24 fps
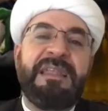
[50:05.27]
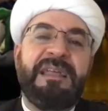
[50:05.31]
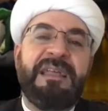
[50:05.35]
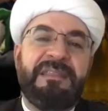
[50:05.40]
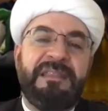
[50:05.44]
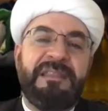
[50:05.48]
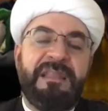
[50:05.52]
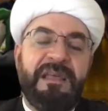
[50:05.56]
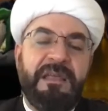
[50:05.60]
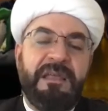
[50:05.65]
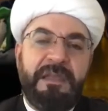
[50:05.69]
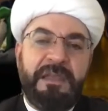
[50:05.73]

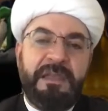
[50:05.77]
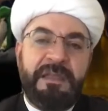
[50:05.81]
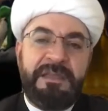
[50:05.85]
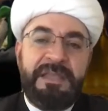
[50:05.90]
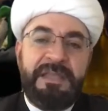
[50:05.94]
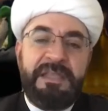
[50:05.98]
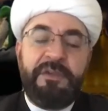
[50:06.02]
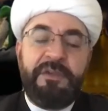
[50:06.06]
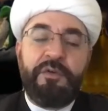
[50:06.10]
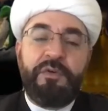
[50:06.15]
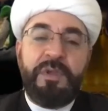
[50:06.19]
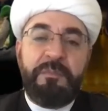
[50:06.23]
And he who
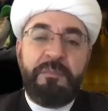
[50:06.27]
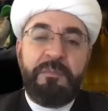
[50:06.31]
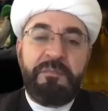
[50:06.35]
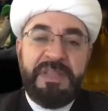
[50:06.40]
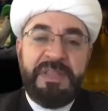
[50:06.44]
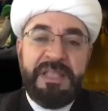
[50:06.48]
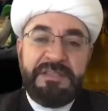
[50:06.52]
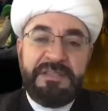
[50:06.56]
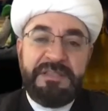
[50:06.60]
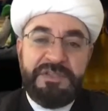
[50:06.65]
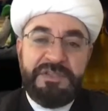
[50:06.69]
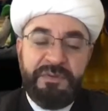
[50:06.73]
complains to
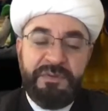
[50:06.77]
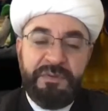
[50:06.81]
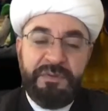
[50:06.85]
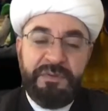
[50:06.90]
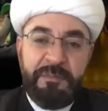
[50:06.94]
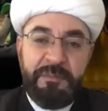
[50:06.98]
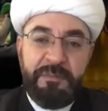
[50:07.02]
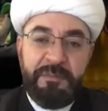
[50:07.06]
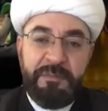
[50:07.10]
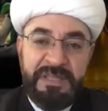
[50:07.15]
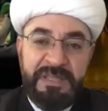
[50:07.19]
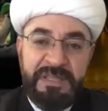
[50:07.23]
a
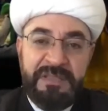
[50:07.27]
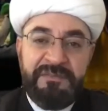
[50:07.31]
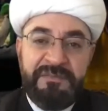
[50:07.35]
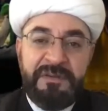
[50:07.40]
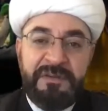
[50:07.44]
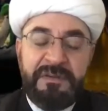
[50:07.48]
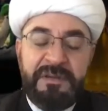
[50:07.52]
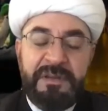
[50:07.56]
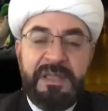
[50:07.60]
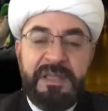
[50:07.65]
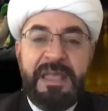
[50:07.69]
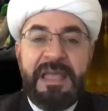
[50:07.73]
believer
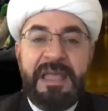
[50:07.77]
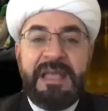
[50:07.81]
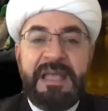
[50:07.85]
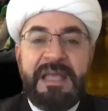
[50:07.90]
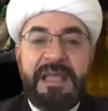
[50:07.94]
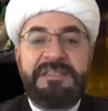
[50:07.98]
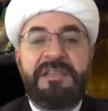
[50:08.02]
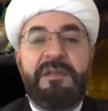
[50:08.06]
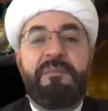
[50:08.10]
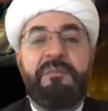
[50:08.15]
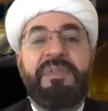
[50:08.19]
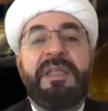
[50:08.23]
has
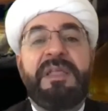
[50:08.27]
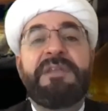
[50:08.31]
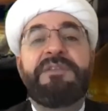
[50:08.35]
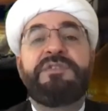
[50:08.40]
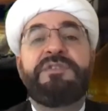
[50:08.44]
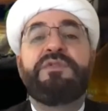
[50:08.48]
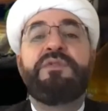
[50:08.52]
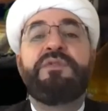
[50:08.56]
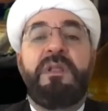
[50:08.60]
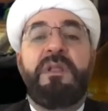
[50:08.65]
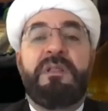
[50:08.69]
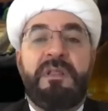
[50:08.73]
complained to Allah.